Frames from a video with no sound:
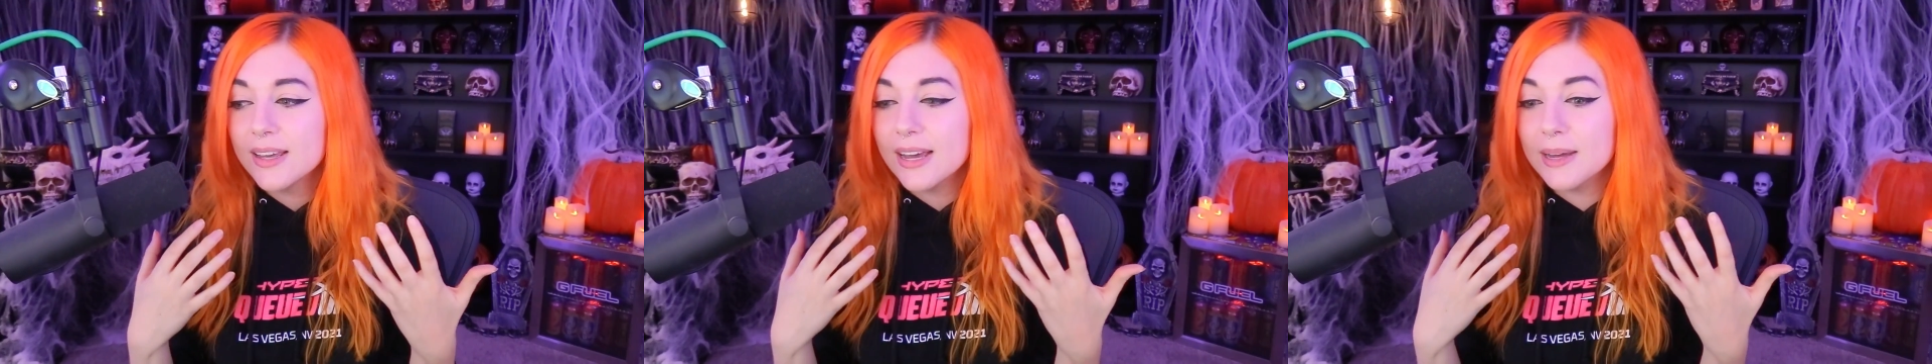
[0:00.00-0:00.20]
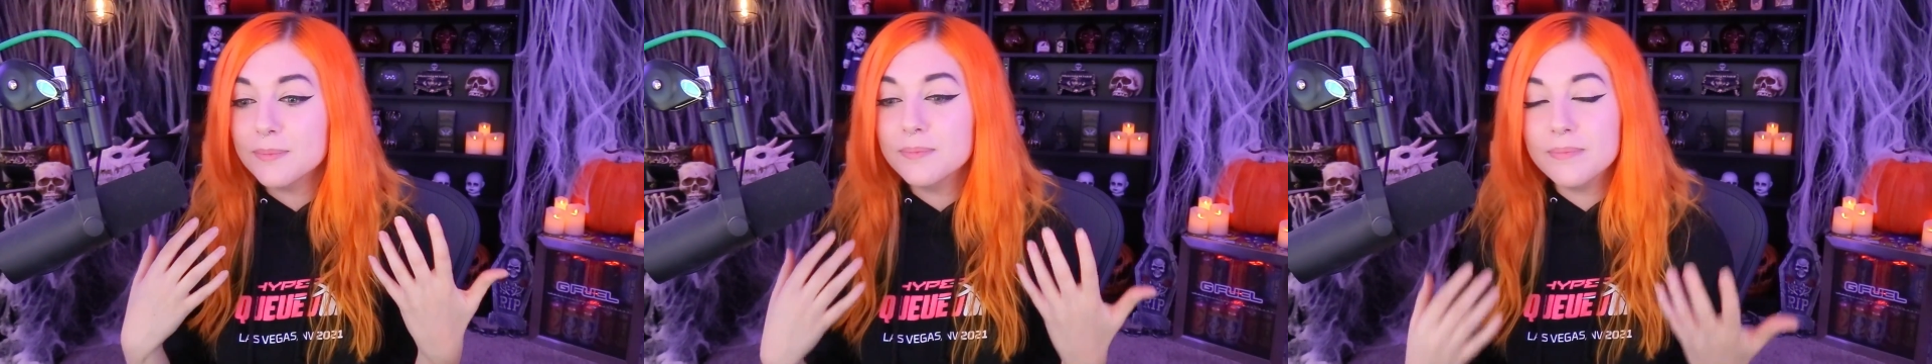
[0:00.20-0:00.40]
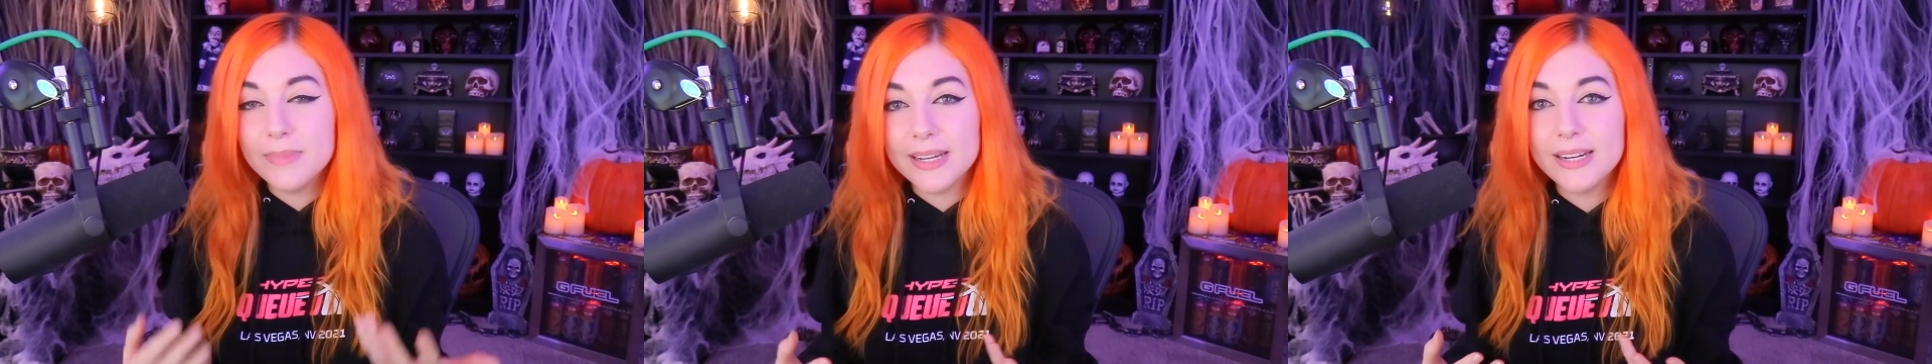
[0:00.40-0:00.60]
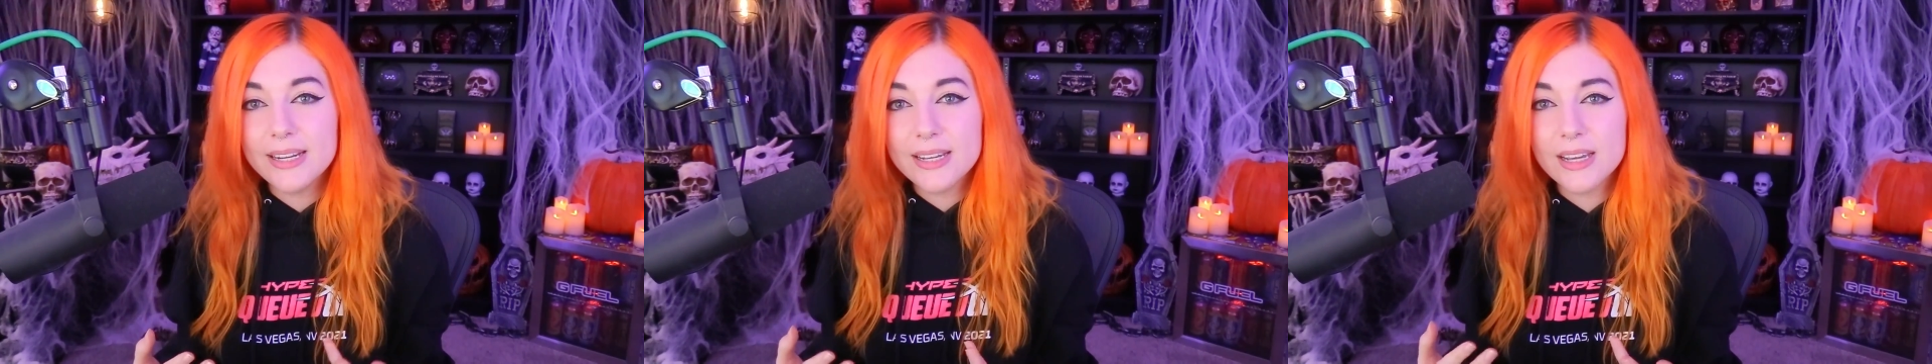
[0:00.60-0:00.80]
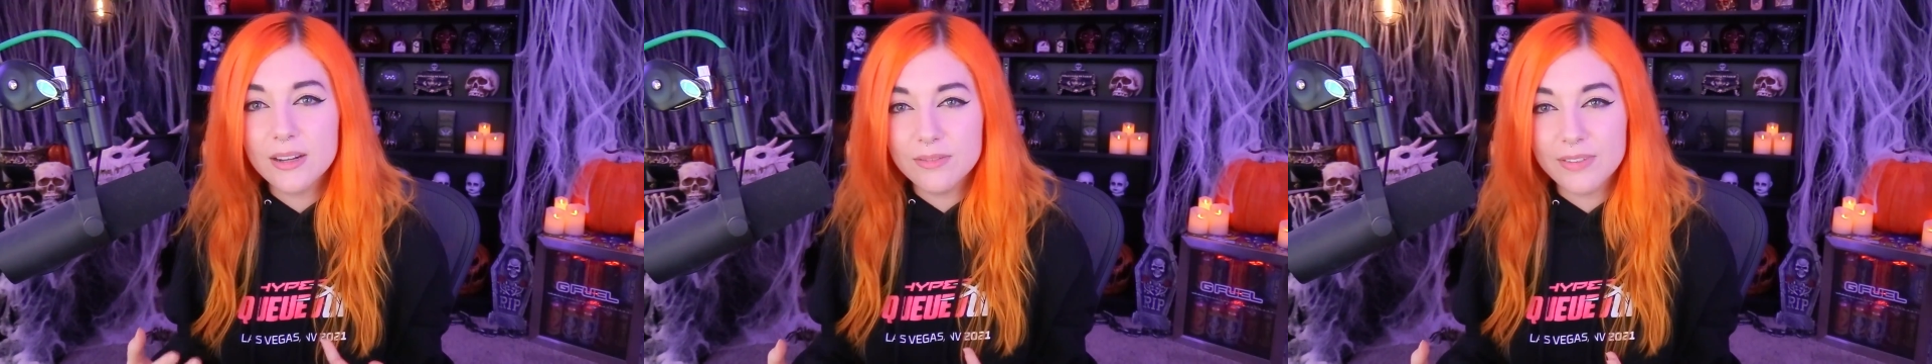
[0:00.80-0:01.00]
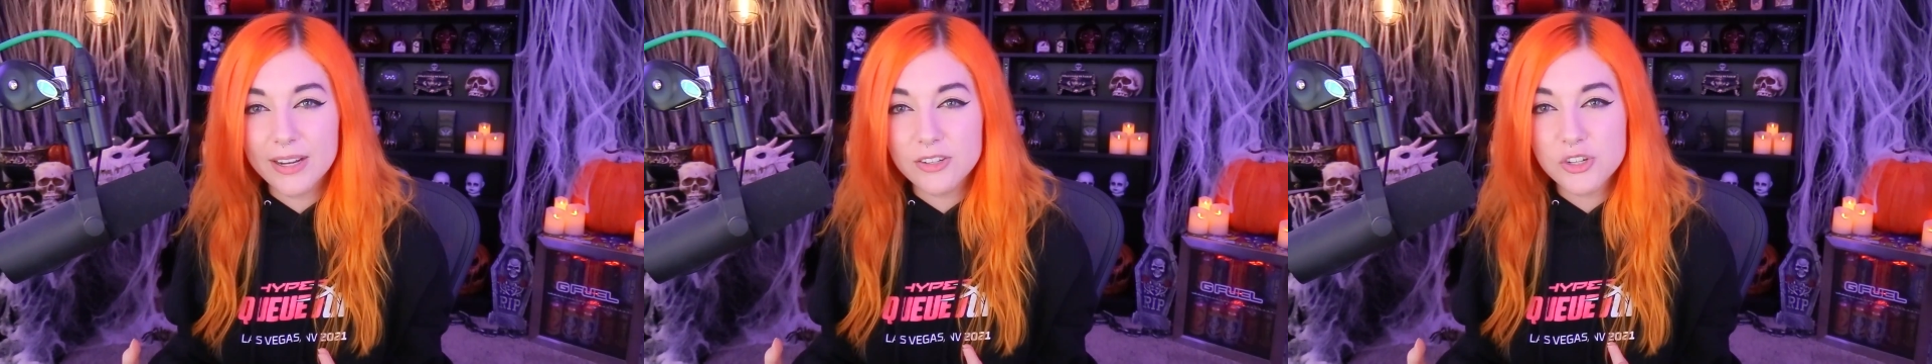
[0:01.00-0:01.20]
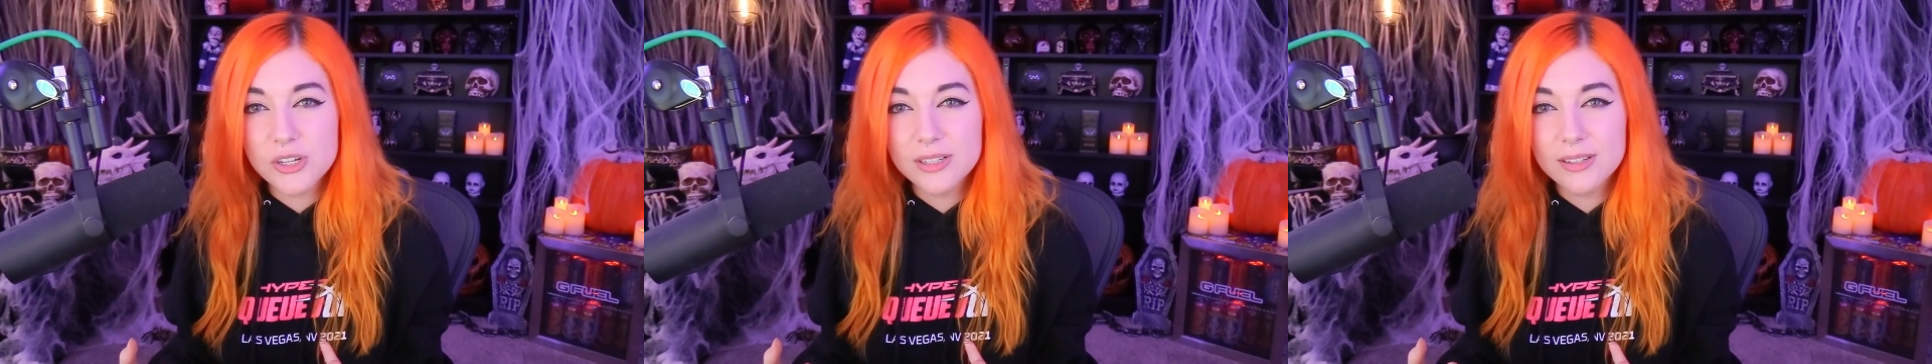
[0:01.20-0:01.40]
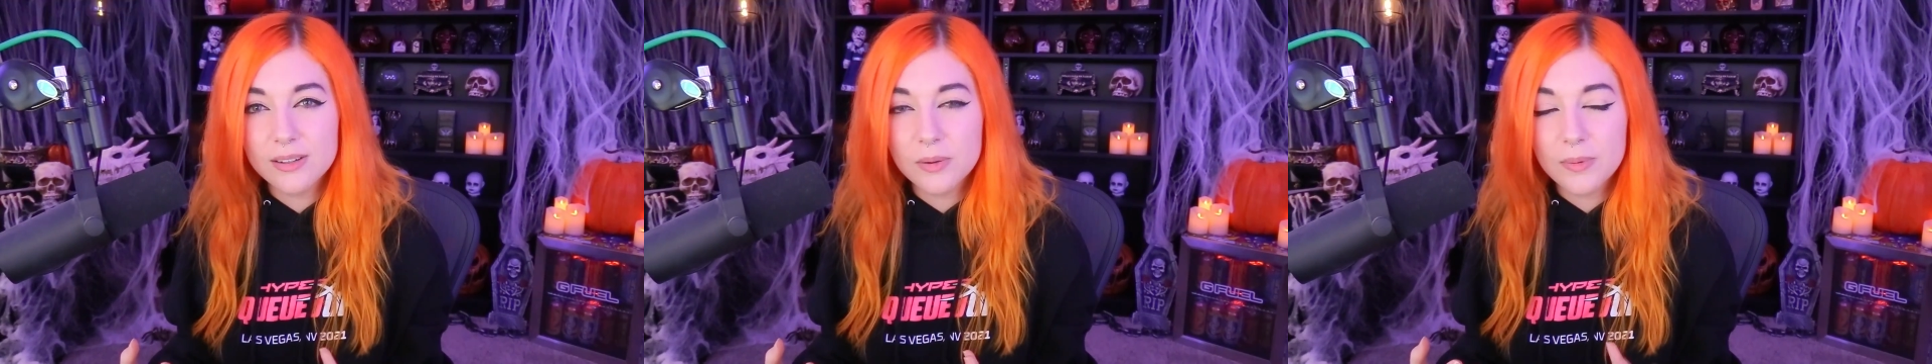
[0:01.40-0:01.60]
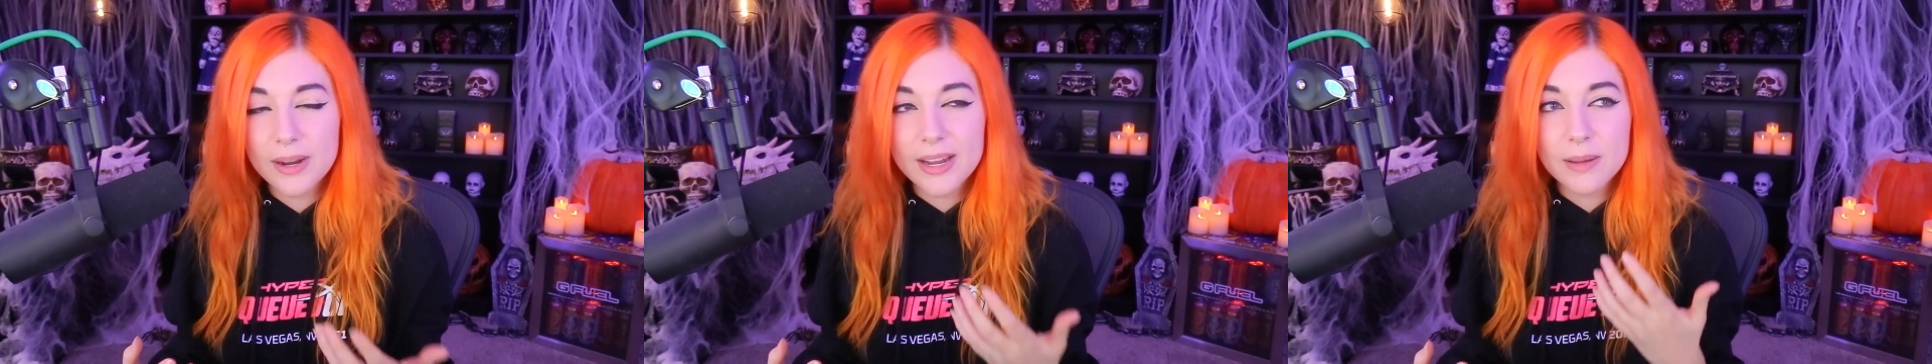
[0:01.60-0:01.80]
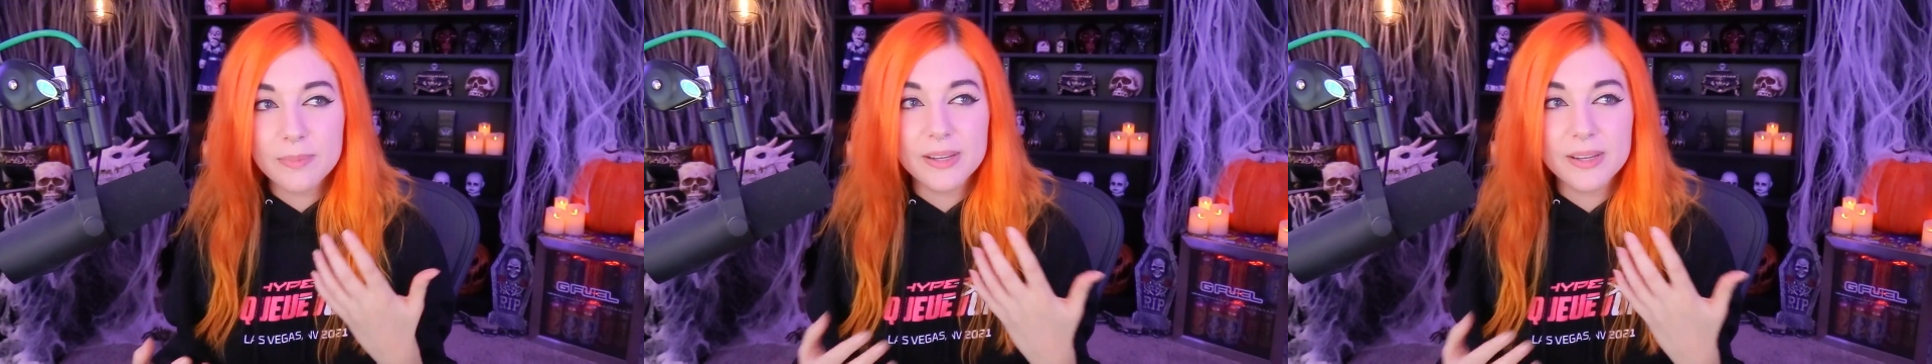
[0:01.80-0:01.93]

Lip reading: a mini convention in a way,